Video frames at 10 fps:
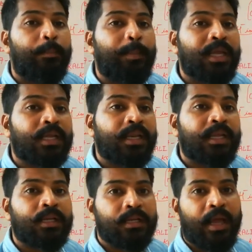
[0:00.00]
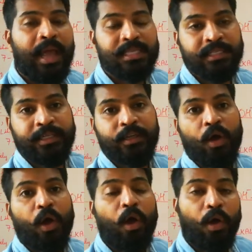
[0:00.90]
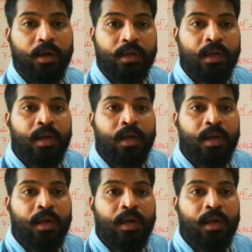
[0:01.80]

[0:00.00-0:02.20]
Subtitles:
picric acid or